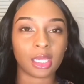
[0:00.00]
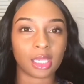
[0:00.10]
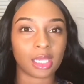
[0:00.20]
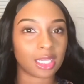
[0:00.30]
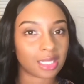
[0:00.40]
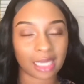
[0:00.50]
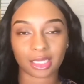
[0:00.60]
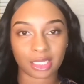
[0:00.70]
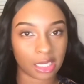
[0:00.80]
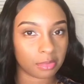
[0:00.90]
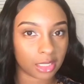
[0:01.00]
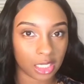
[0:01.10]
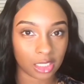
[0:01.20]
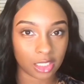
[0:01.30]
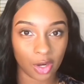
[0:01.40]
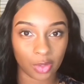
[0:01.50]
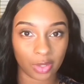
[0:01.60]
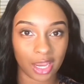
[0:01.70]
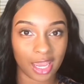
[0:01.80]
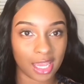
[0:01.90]
it's not the same skin tone
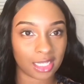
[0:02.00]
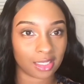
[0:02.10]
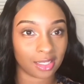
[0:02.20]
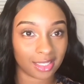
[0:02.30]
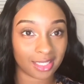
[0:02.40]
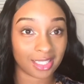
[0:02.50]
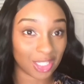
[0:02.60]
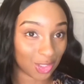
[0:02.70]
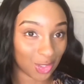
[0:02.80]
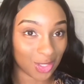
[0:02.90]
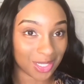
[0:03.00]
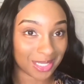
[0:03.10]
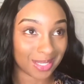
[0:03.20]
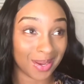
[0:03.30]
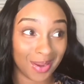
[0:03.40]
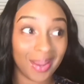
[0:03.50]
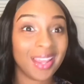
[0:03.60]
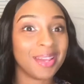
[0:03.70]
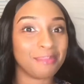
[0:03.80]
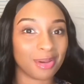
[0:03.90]
as us sisters.
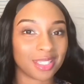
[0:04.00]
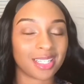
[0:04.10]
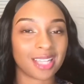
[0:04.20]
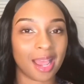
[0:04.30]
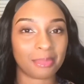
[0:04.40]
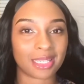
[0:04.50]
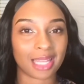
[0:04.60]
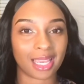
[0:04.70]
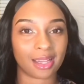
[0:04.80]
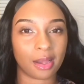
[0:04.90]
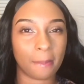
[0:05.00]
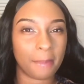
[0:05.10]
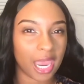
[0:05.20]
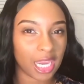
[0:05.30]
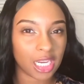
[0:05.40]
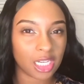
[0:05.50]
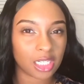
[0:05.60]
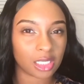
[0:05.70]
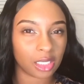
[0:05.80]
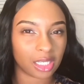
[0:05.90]
Most of the time it's like a
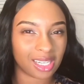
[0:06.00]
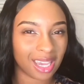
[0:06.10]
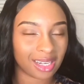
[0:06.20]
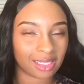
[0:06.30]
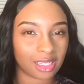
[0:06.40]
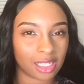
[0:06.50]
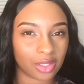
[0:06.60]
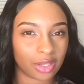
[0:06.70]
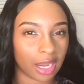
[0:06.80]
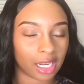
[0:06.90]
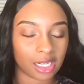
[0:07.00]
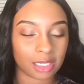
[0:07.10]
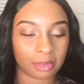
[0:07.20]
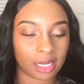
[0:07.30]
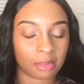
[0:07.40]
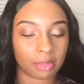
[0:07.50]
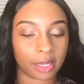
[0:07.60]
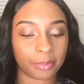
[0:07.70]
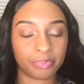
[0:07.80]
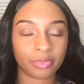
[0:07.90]
beige looking kind of color. I can't explain it,
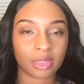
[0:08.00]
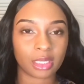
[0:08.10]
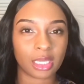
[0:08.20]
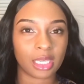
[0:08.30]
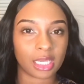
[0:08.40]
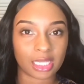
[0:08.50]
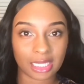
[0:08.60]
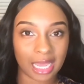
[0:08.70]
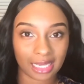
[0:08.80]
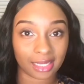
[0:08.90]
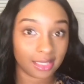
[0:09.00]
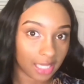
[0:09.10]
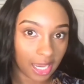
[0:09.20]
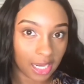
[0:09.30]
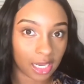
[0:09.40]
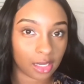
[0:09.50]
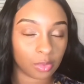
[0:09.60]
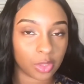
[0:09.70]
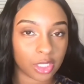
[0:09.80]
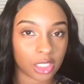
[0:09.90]
but it's not like tan,
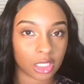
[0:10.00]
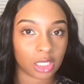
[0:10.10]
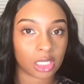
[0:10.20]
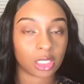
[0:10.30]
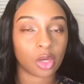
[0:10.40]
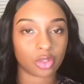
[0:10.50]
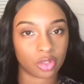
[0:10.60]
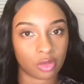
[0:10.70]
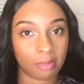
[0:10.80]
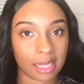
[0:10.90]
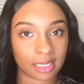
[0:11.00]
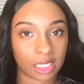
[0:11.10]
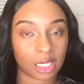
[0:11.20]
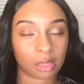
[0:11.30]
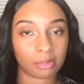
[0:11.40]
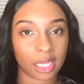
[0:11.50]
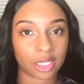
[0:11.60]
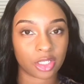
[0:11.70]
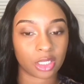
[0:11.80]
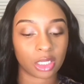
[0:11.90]
which is closer to my skin
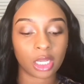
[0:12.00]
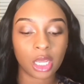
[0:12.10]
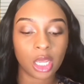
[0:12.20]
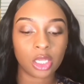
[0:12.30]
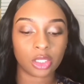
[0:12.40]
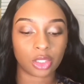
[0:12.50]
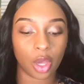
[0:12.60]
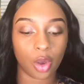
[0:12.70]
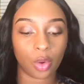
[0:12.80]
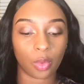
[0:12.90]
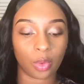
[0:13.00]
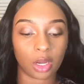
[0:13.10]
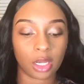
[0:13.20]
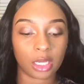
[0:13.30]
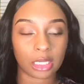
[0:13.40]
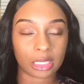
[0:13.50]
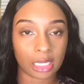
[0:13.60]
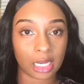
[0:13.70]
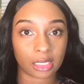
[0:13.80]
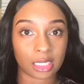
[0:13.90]
complexion. So
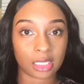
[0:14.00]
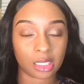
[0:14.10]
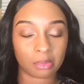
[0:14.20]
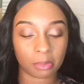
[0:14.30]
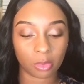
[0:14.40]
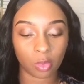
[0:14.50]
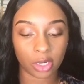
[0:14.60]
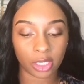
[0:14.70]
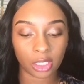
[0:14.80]
yeah, that's tip number one.